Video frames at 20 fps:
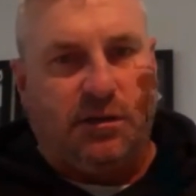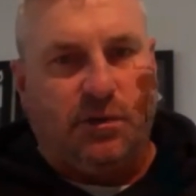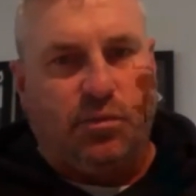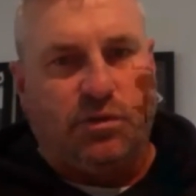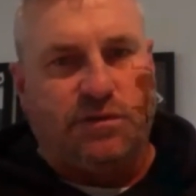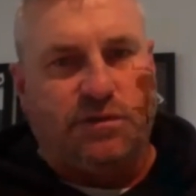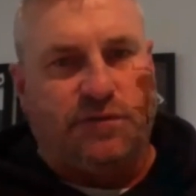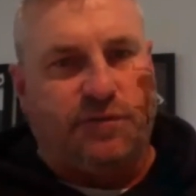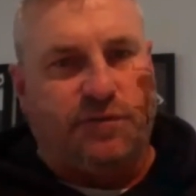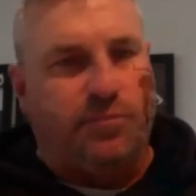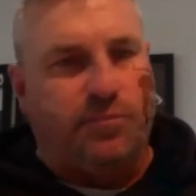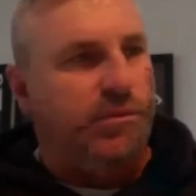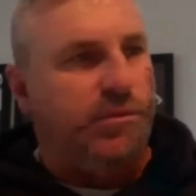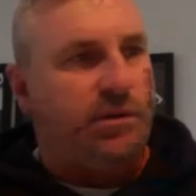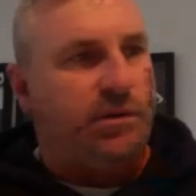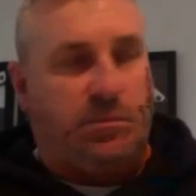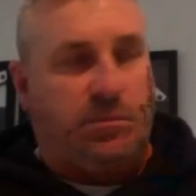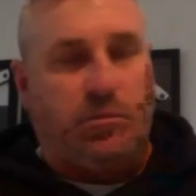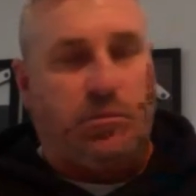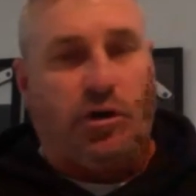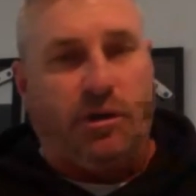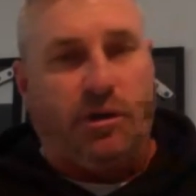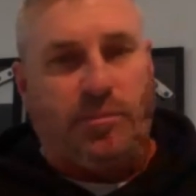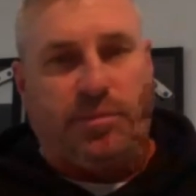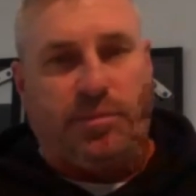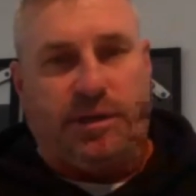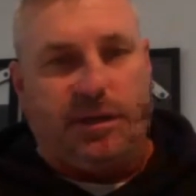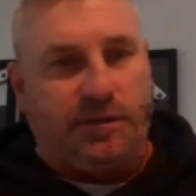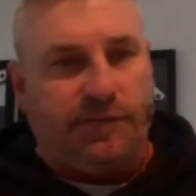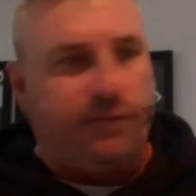was for, in my
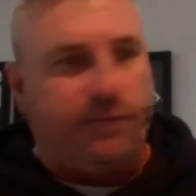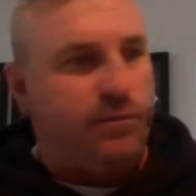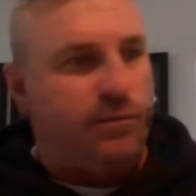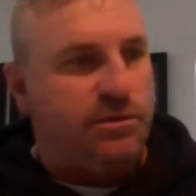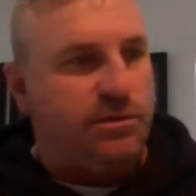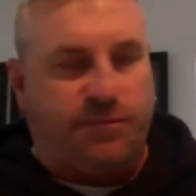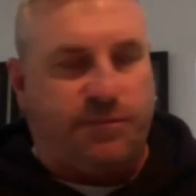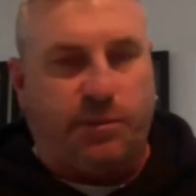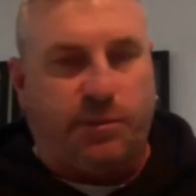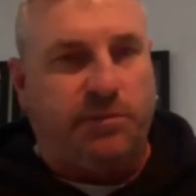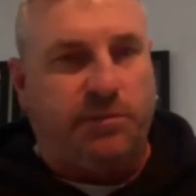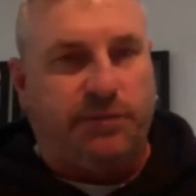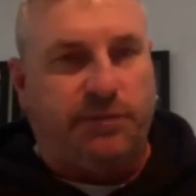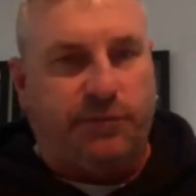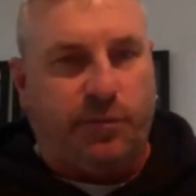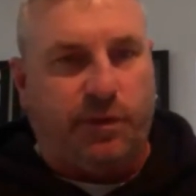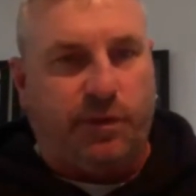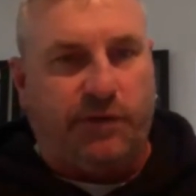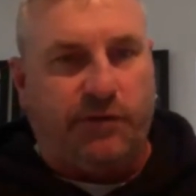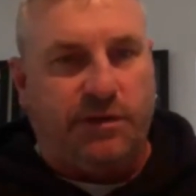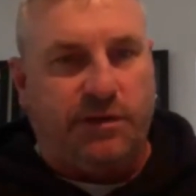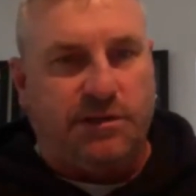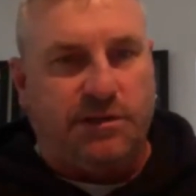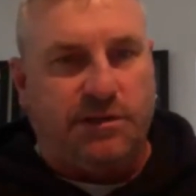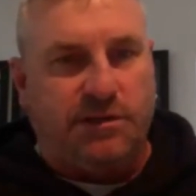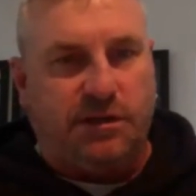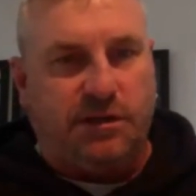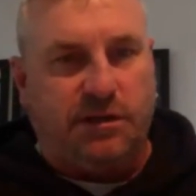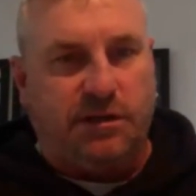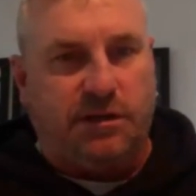opinion, was probably for one
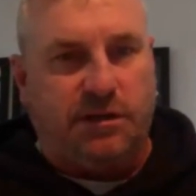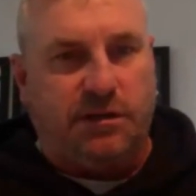reason only,